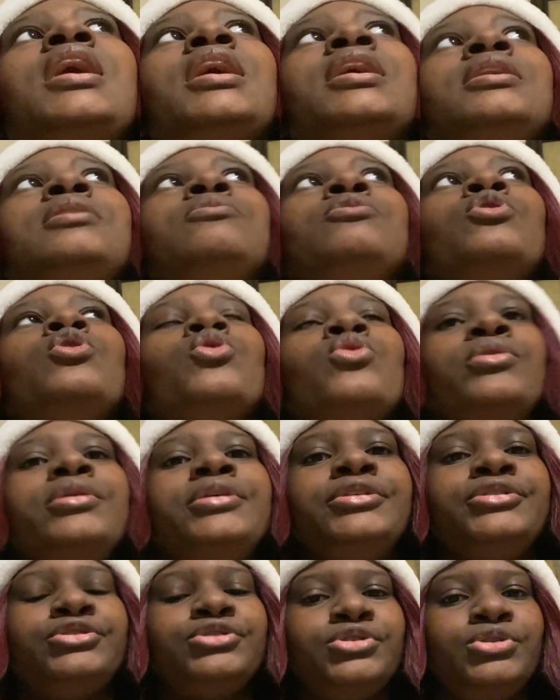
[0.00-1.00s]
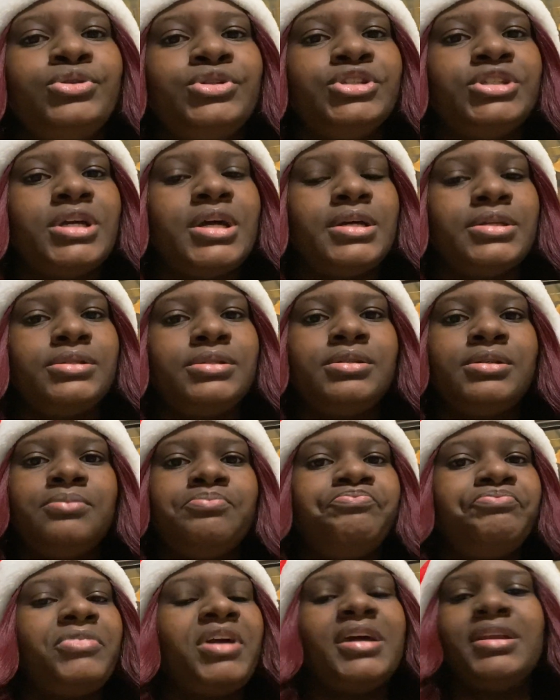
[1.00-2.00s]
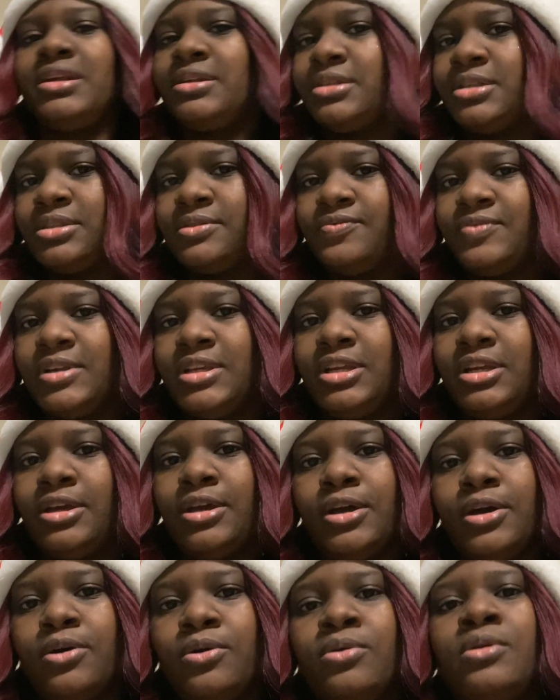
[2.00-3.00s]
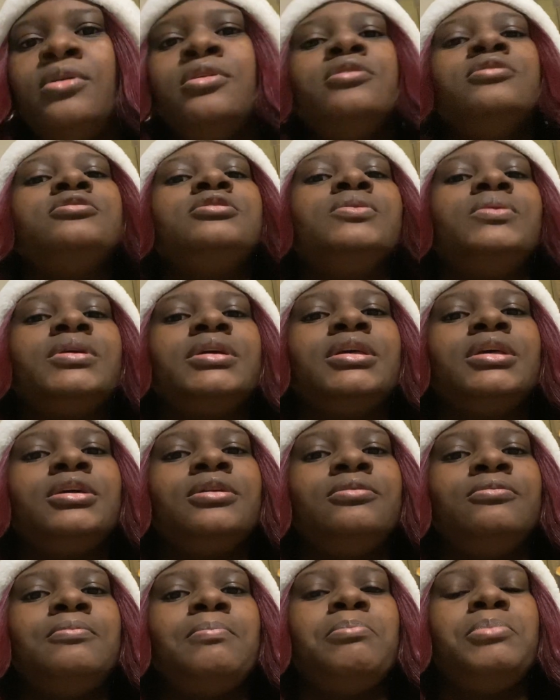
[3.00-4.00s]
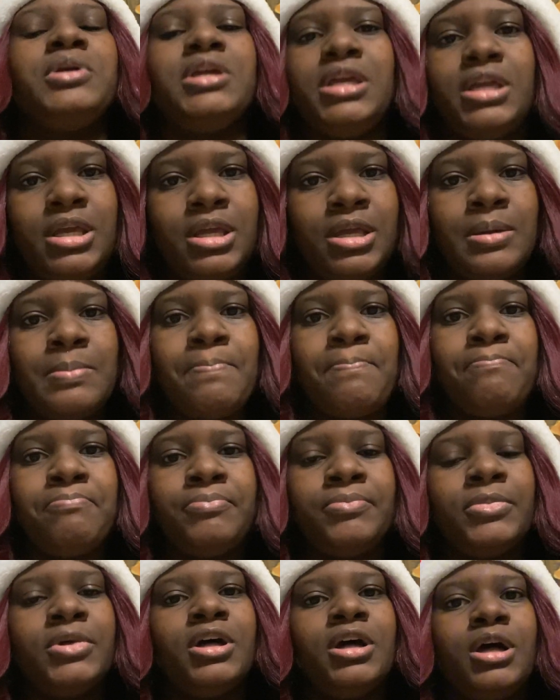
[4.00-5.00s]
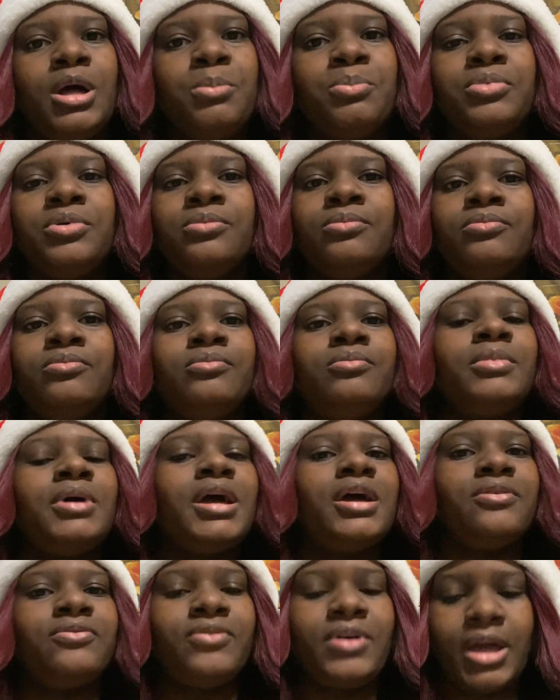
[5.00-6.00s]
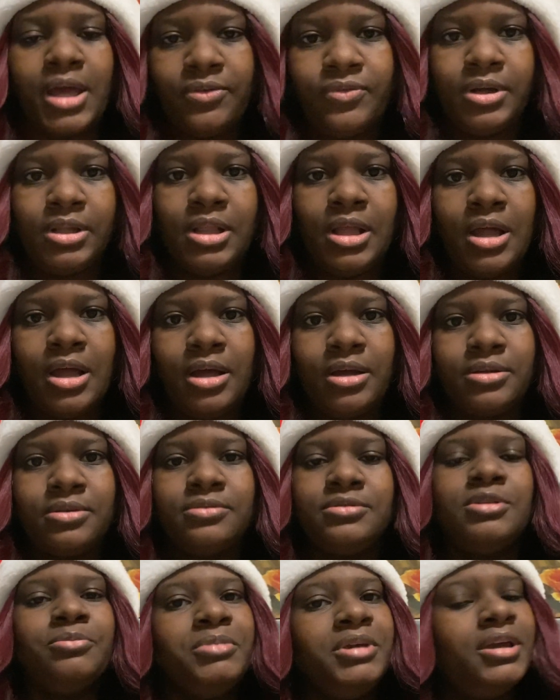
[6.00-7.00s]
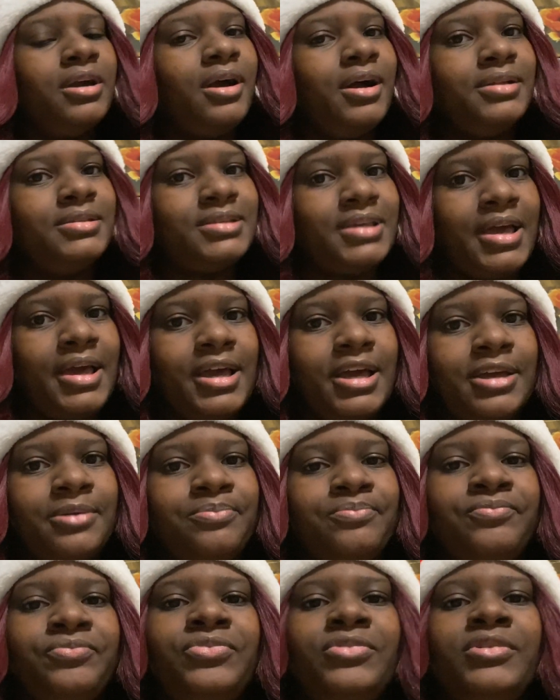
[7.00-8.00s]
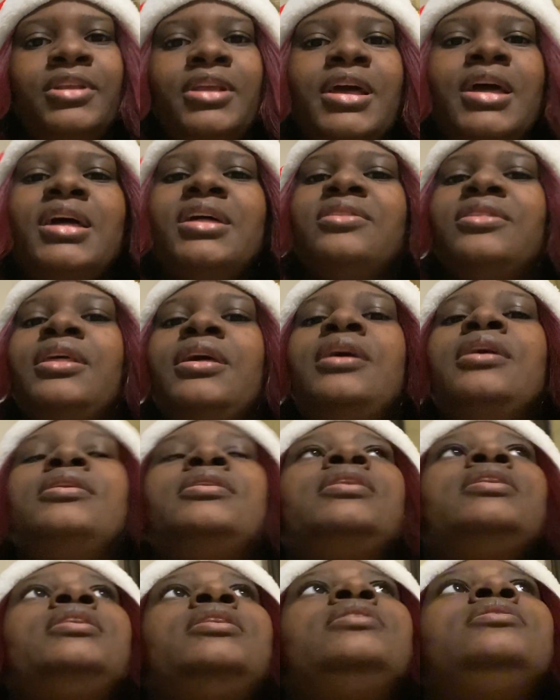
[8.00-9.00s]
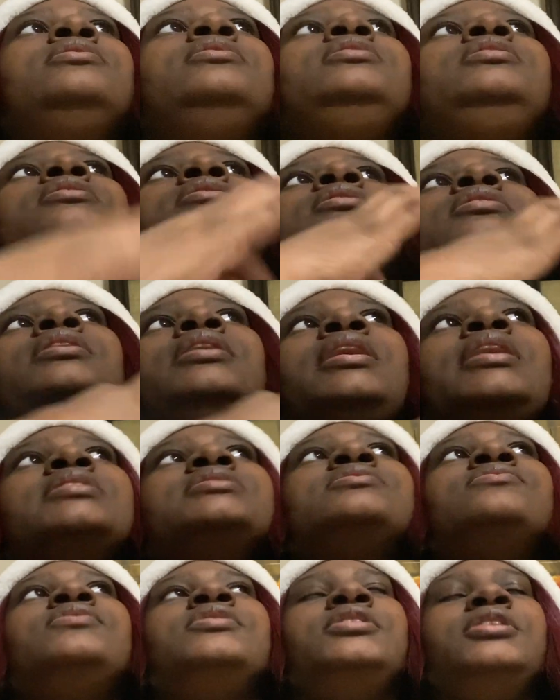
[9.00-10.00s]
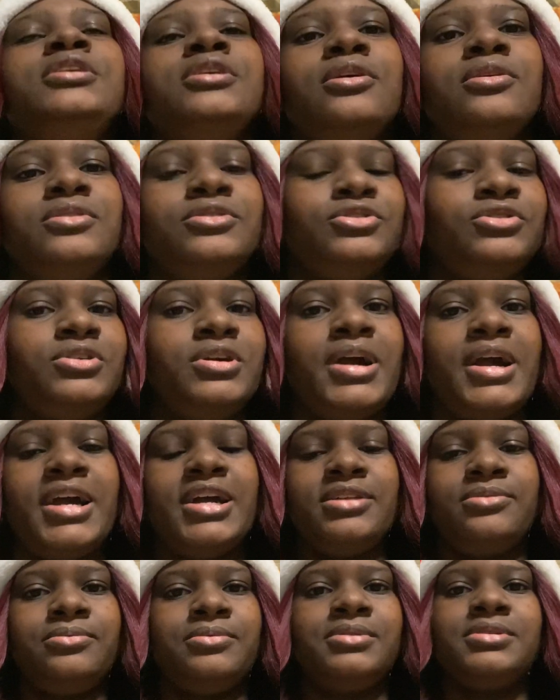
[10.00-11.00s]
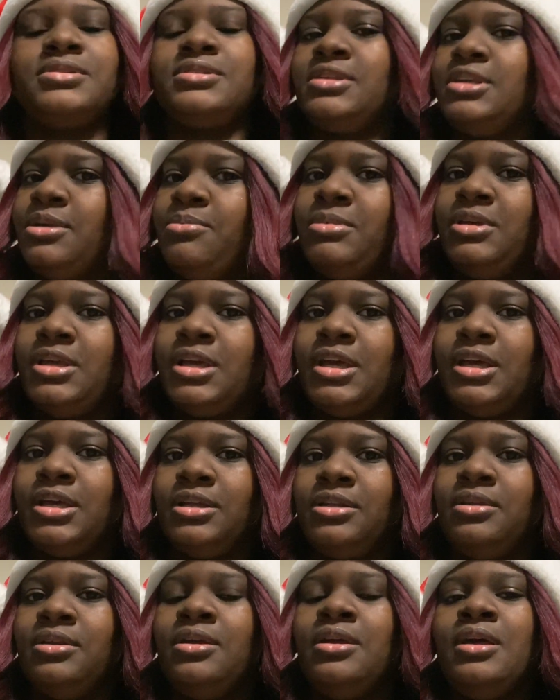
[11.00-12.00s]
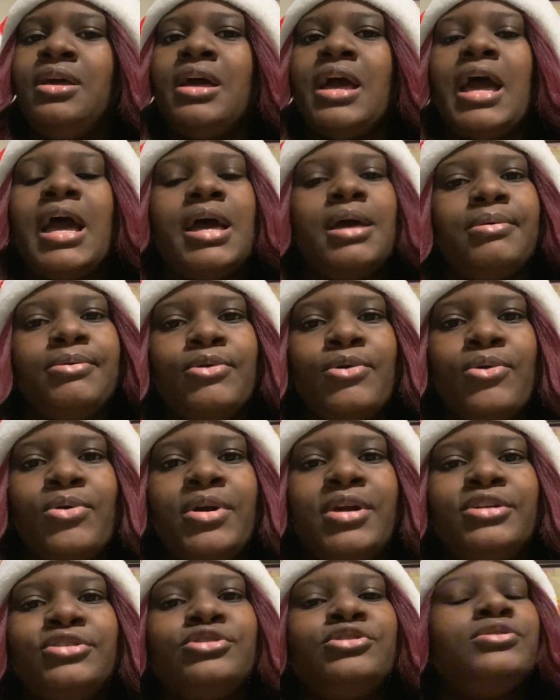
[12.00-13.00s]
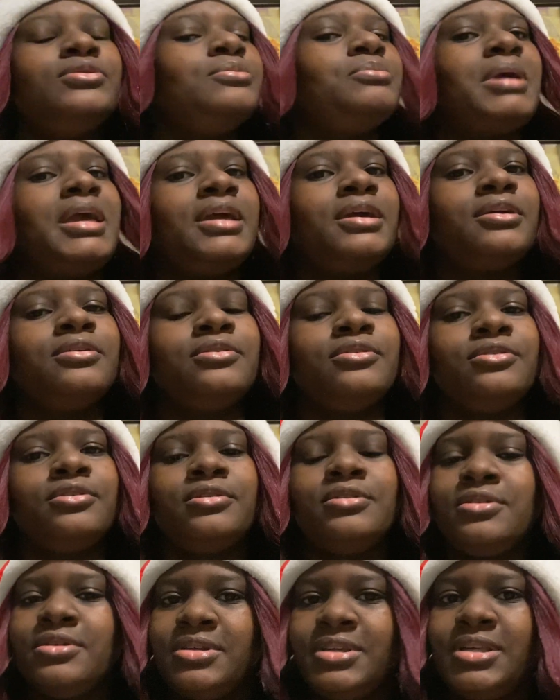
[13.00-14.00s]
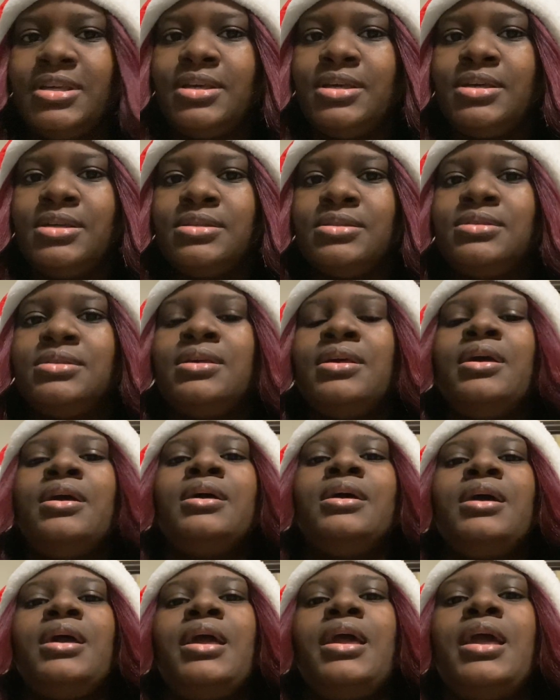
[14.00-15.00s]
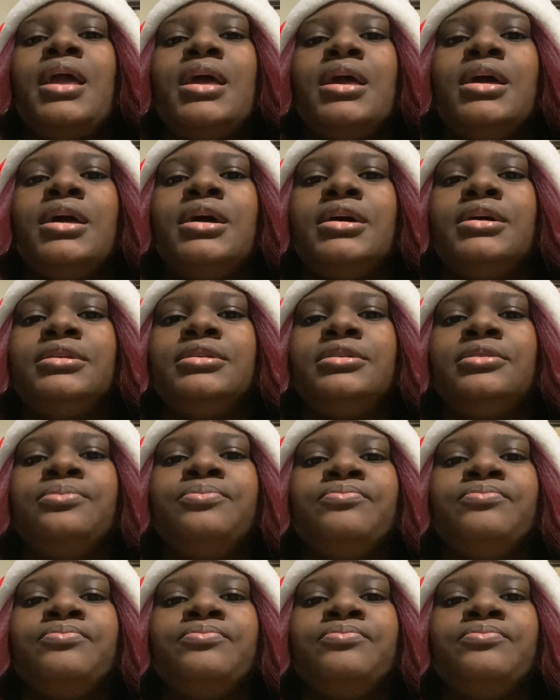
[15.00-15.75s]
I'm going to just edit this video so it can be up at five o'clock to be on time. And then in the next video that you guys will see me in, I'm going to make cookies and